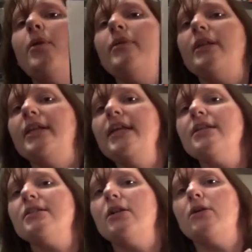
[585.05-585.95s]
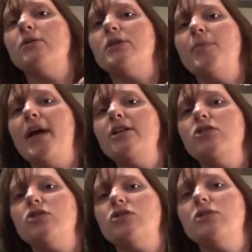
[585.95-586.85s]
but when the lid is closed, the
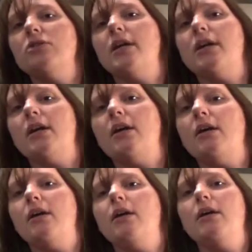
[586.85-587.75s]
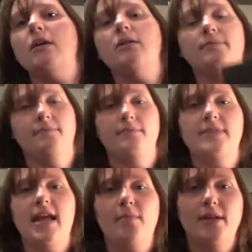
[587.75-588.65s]
pages are still going to,
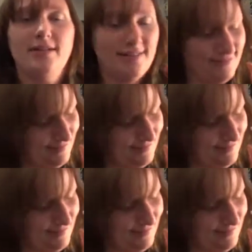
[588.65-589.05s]
damn it.